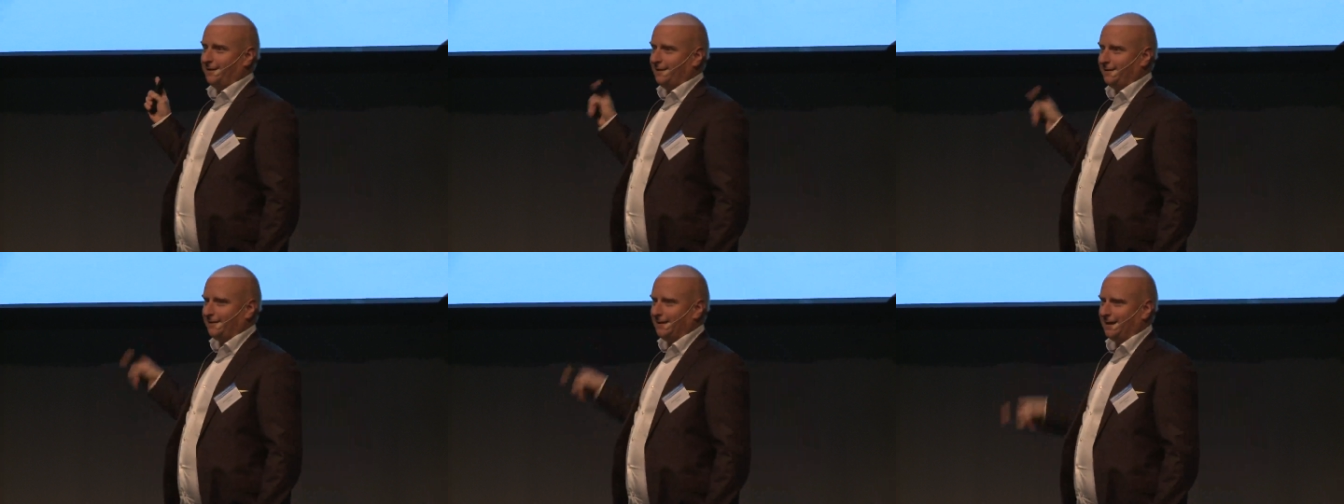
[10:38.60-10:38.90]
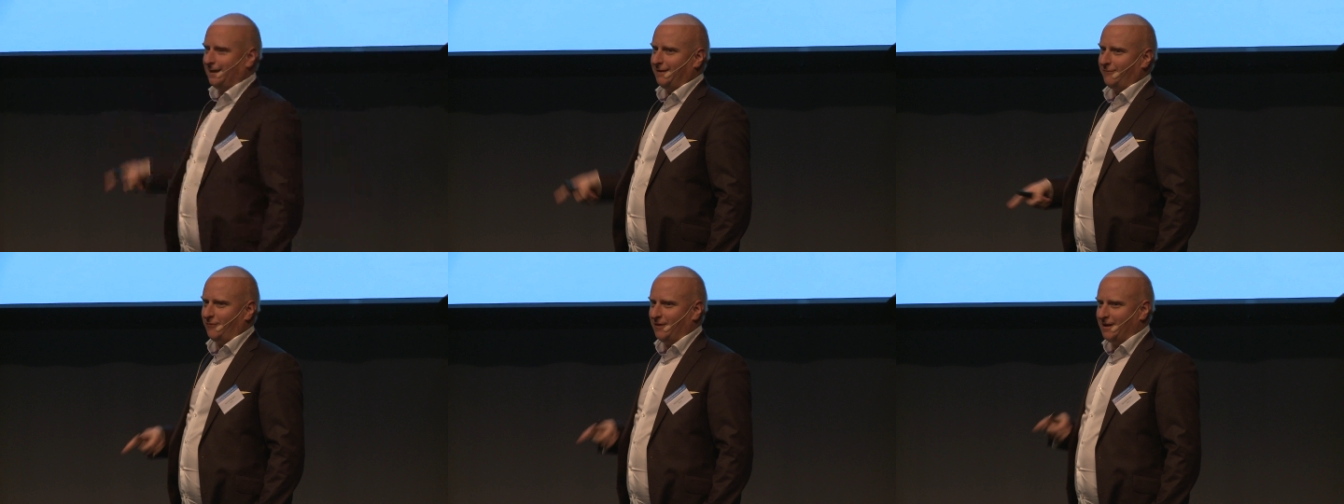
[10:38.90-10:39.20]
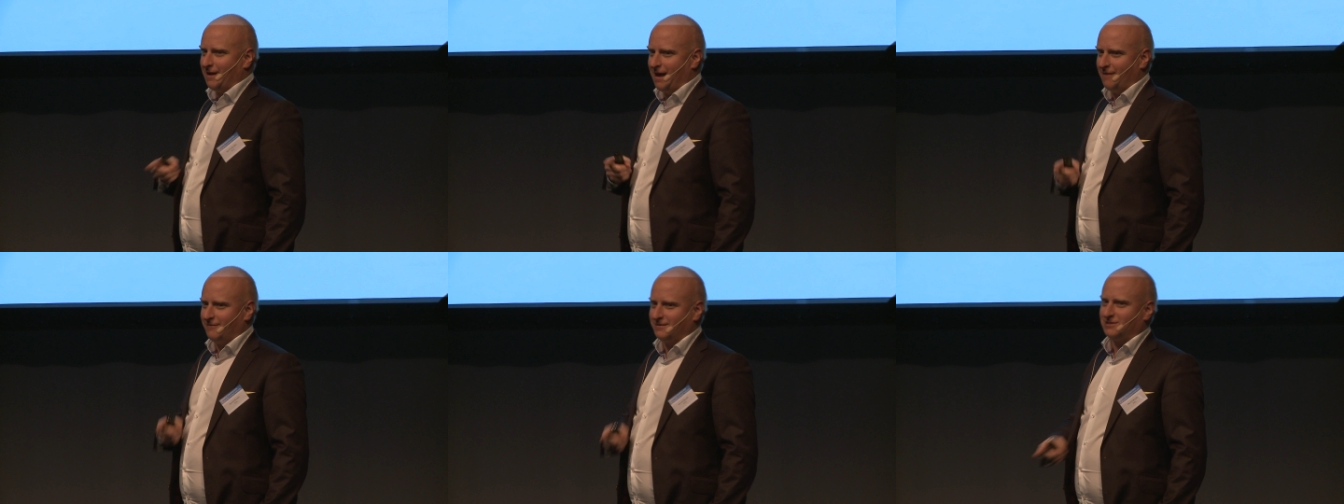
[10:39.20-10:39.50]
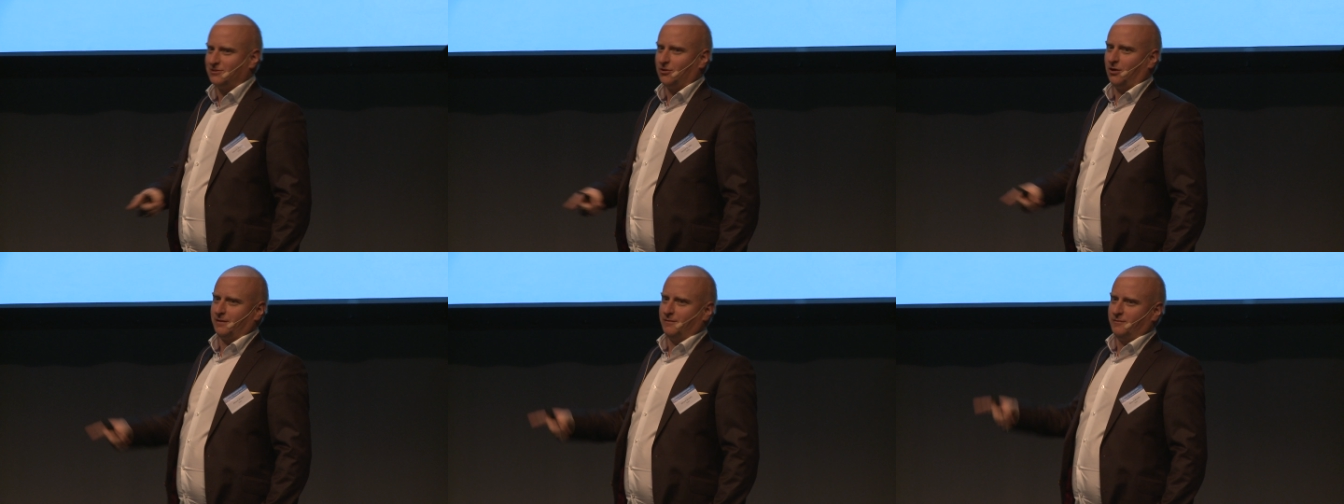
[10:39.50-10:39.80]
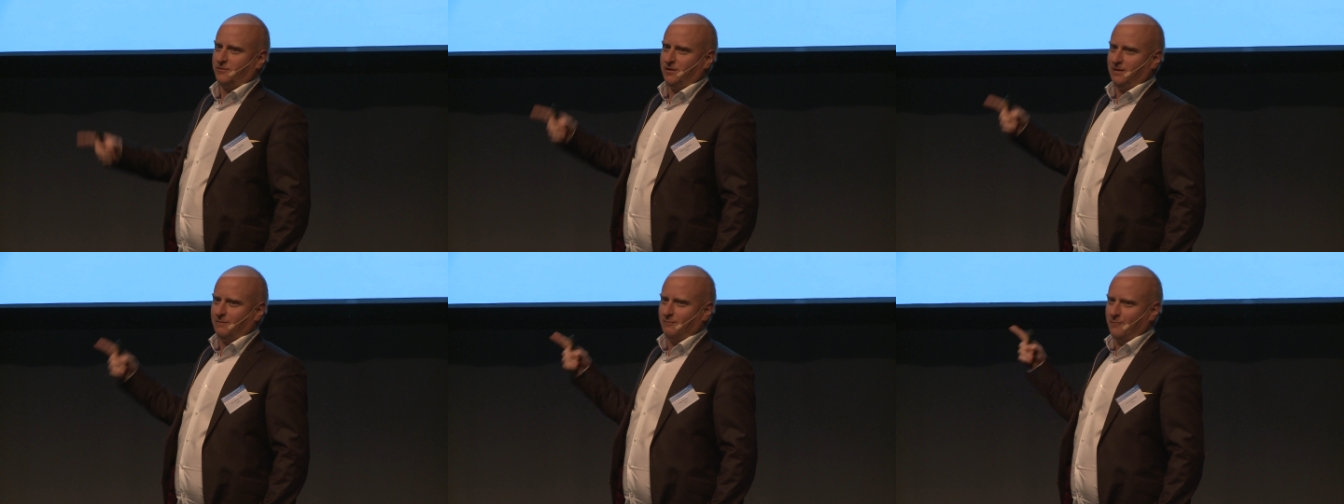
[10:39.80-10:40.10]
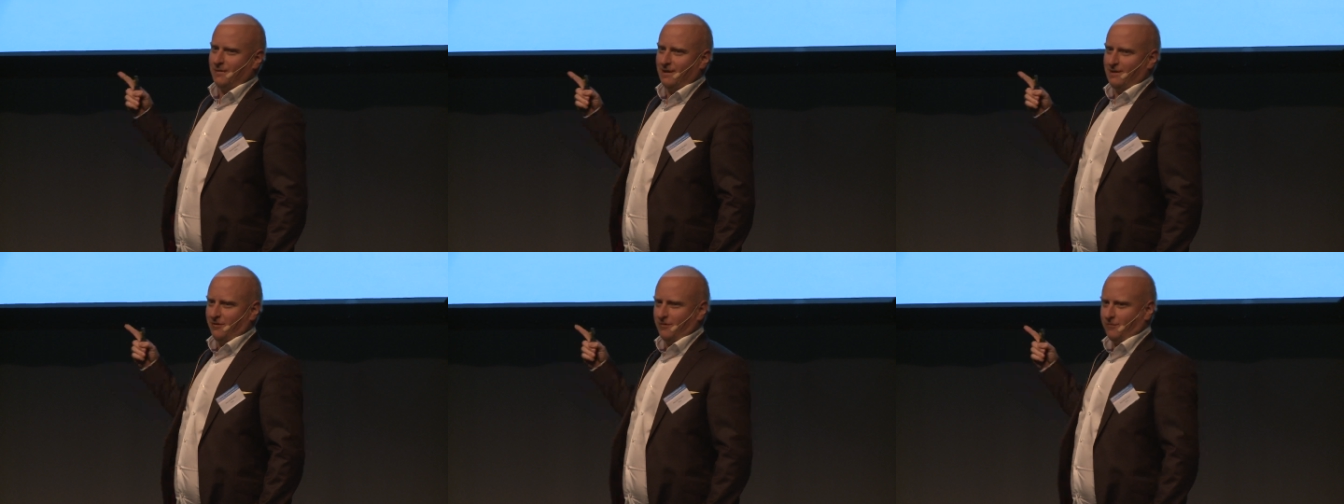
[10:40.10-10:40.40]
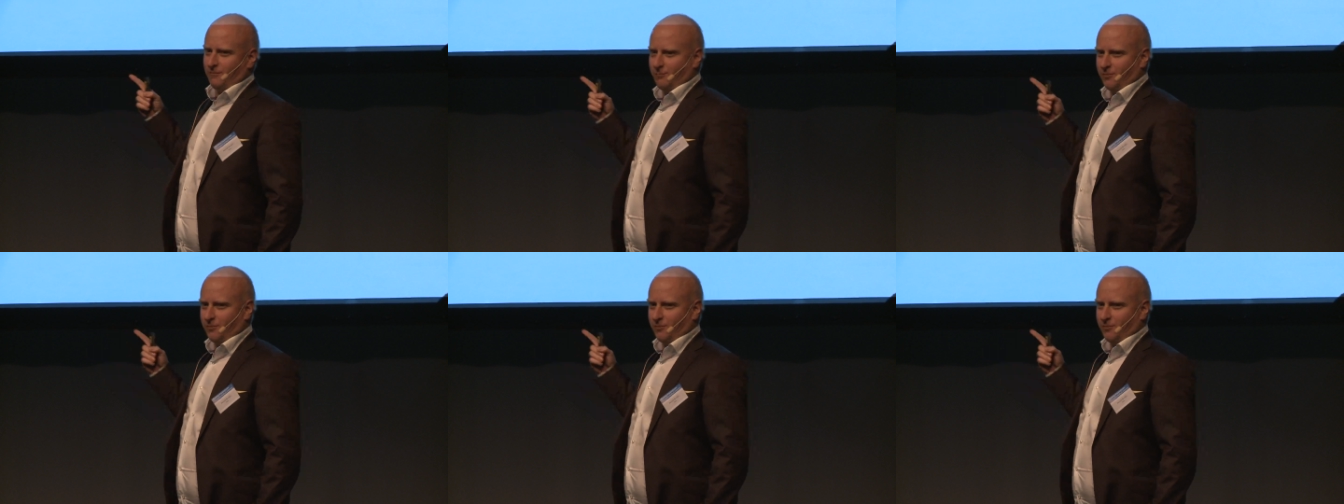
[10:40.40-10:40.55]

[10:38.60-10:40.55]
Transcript: than if we have started to